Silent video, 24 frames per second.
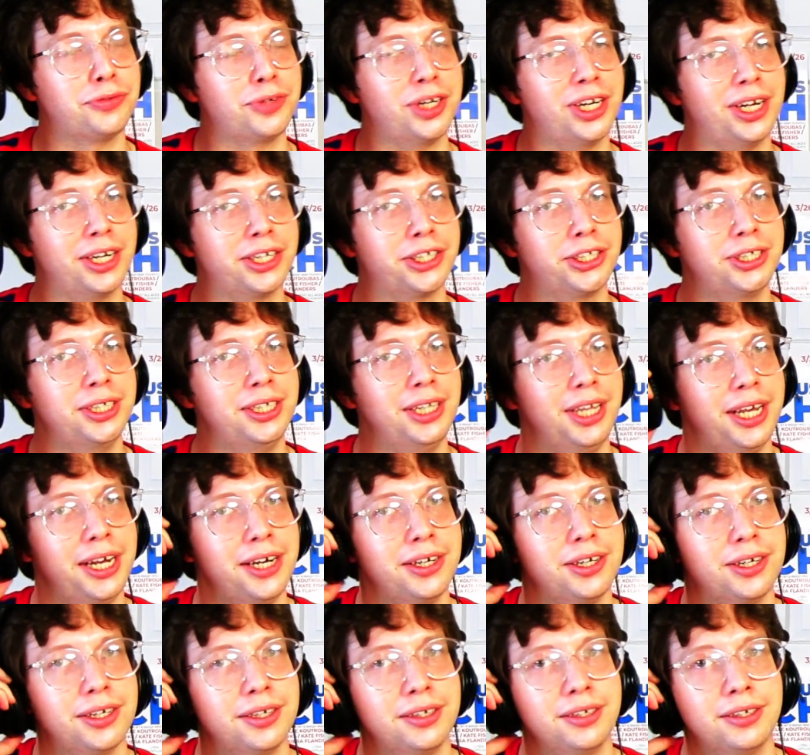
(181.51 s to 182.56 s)
reduction
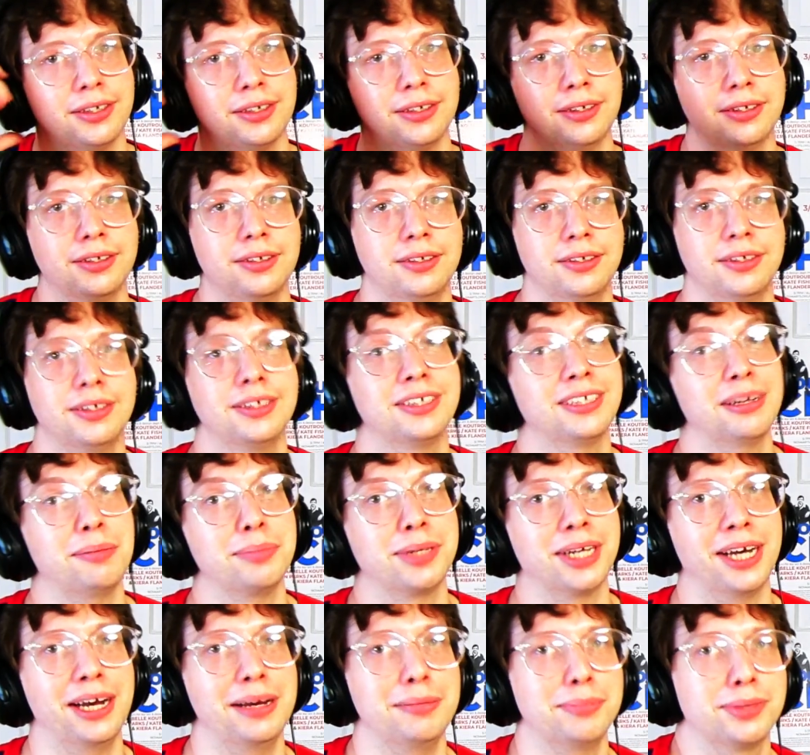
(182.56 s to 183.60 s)
later.
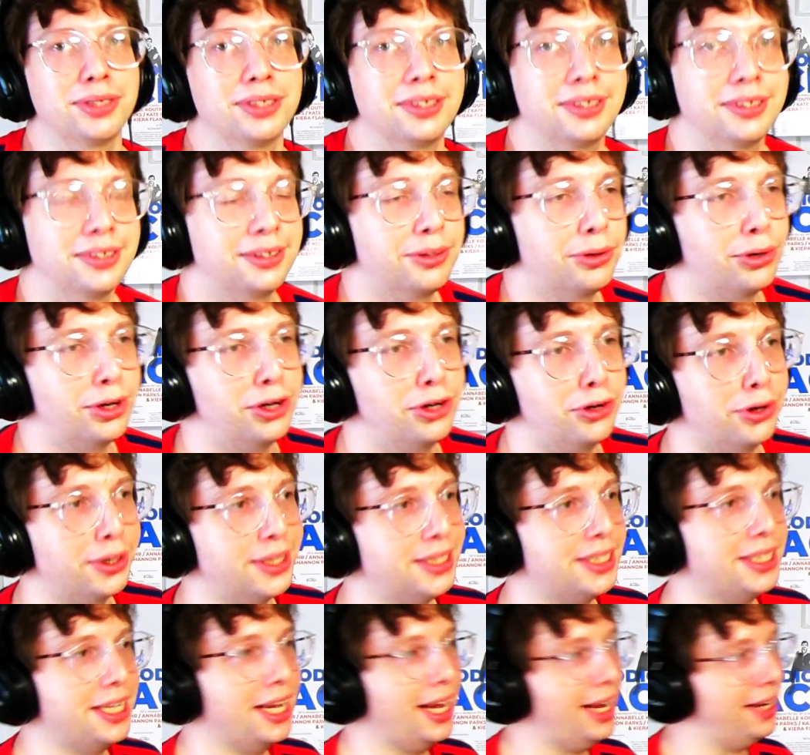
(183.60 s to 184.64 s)
Sometimes. Or
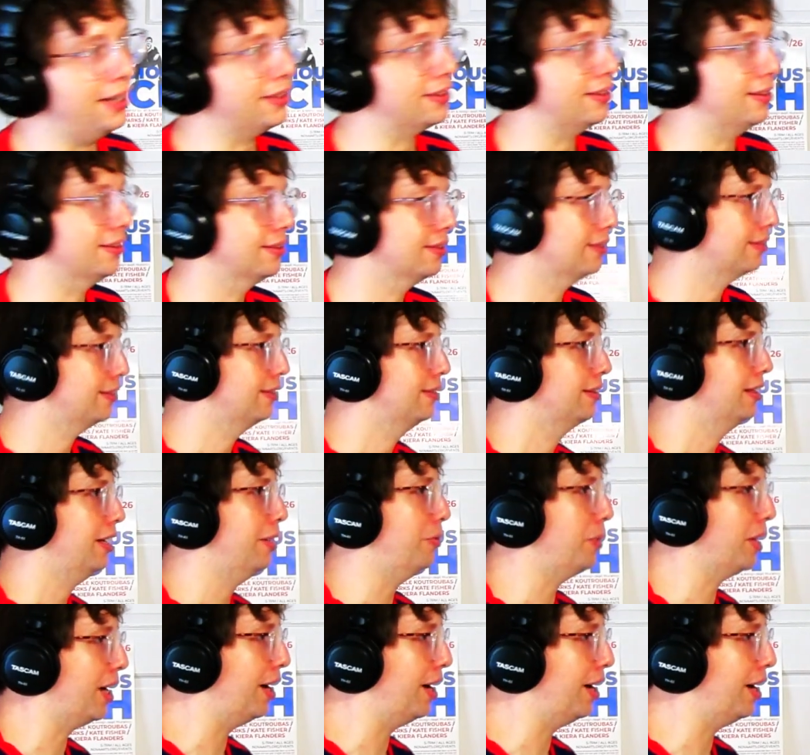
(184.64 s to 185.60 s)
noise gate. Here we